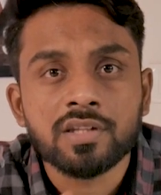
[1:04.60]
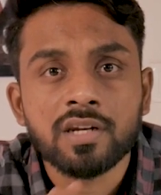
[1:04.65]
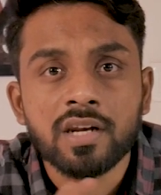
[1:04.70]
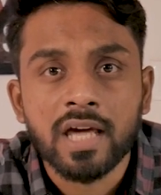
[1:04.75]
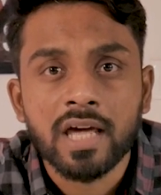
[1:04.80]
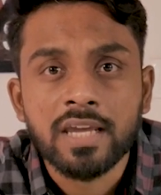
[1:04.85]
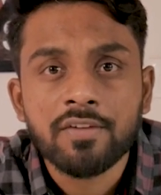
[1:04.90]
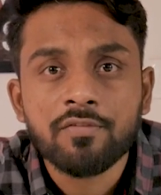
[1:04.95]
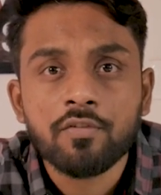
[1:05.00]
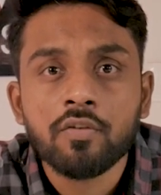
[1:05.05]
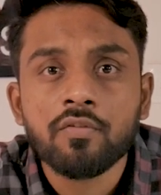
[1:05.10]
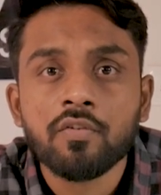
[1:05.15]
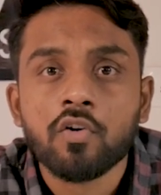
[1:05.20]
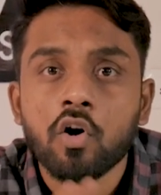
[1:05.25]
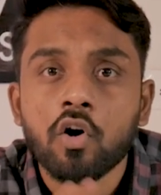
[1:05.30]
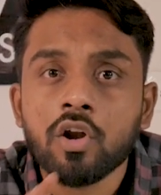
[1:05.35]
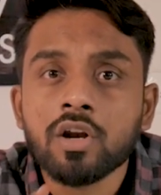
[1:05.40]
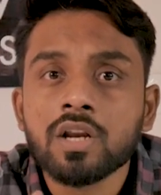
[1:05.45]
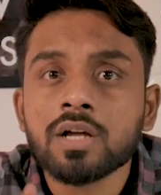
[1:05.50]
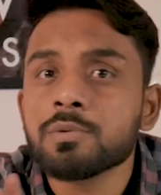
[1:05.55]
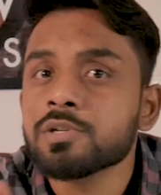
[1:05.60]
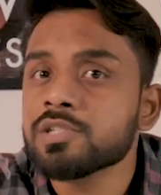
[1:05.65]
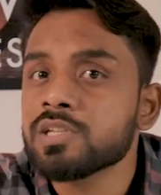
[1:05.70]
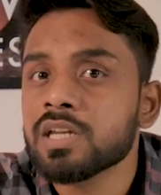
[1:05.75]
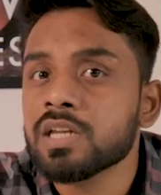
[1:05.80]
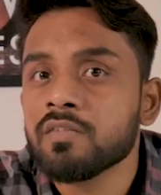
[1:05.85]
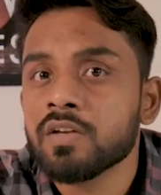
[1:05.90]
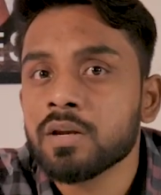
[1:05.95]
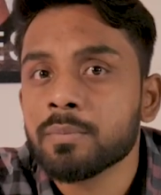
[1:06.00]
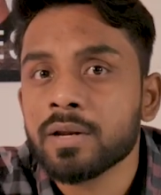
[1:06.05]
the life of all
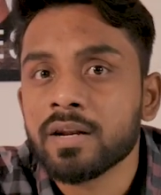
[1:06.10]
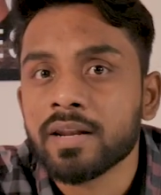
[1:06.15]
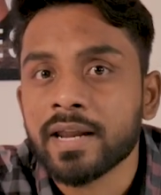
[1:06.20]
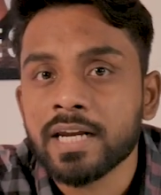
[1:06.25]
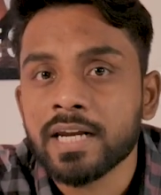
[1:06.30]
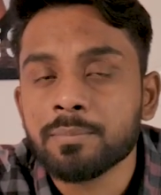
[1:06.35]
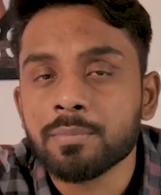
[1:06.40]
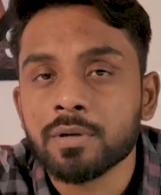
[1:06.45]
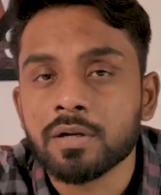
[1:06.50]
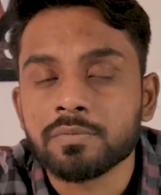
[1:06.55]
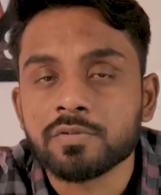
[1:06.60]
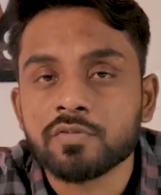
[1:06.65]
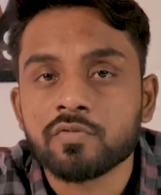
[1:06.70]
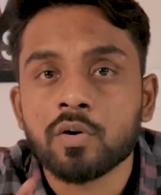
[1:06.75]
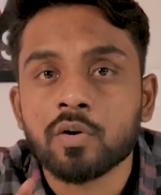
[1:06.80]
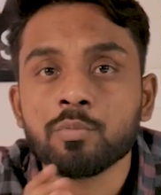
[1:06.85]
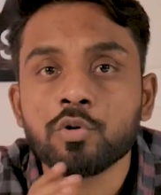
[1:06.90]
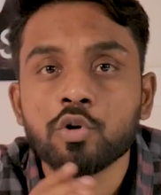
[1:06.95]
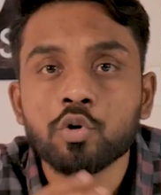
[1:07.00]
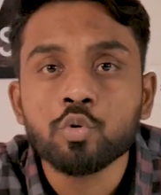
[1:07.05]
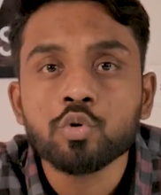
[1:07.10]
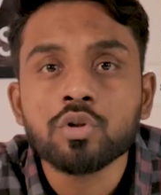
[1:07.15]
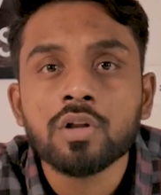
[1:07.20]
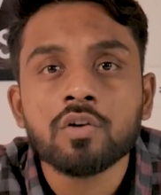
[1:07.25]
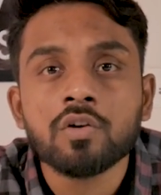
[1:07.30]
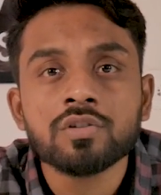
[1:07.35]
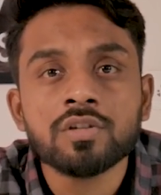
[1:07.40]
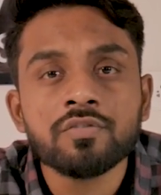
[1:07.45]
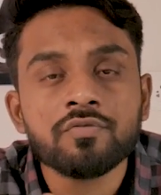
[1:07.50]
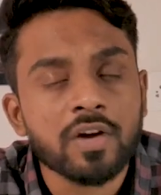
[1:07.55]
commercially available light bulbs from
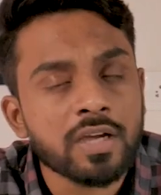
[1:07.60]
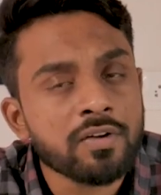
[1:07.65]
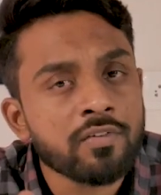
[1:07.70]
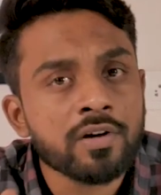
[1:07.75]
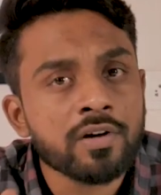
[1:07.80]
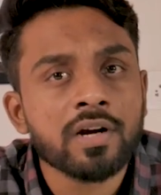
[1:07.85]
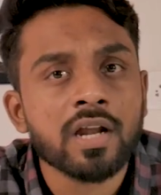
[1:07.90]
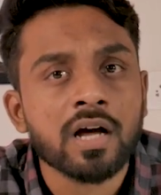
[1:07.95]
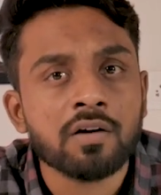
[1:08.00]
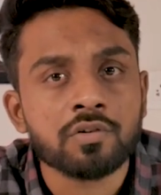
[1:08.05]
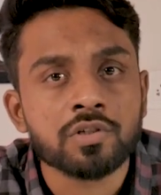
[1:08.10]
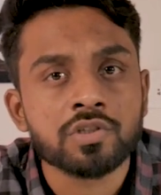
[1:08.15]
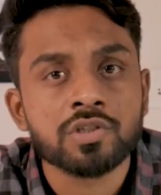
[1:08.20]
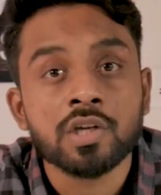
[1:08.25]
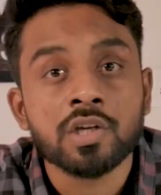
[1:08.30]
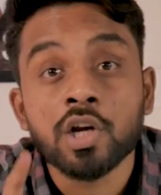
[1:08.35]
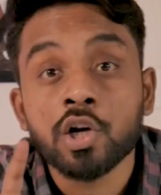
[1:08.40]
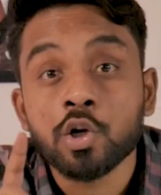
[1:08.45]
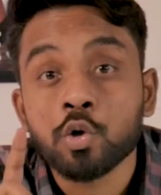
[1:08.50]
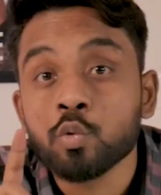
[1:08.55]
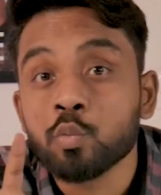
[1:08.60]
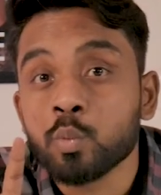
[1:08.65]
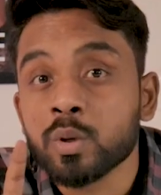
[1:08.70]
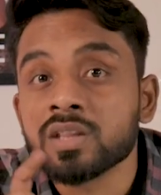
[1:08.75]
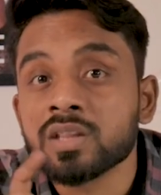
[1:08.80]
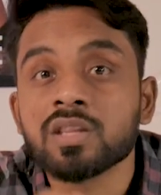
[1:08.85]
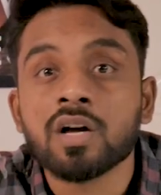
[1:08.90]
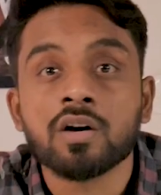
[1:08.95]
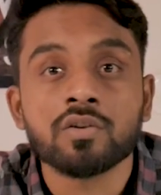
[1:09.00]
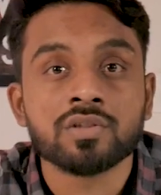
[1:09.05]
2500 hours to
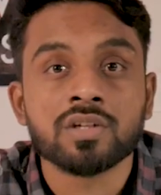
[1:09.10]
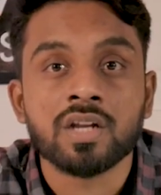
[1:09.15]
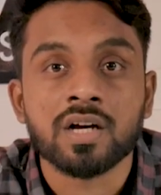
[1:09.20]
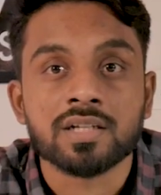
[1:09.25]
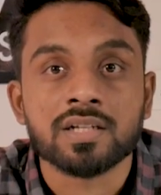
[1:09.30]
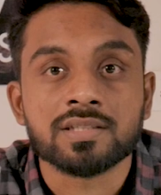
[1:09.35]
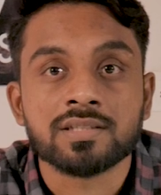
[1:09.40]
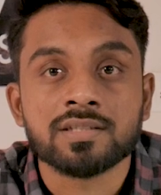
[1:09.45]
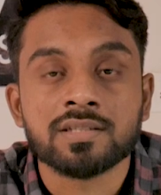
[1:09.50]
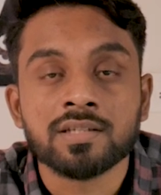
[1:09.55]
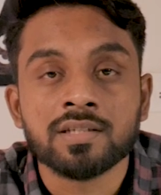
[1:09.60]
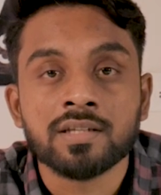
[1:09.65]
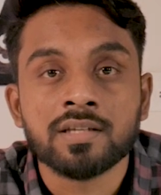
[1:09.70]
1000 hours.